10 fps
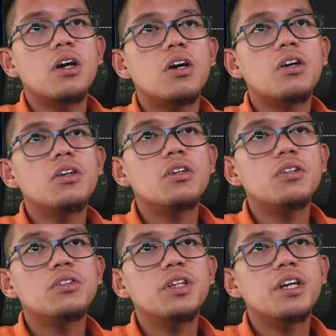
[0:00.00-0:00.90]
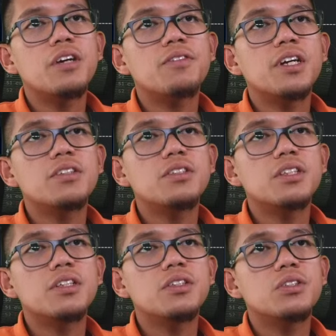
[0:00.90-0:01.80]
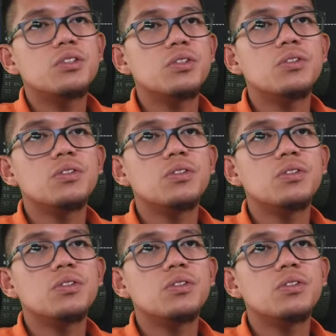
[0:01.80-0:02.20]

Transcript: Oh yeah, I forgot to tell you.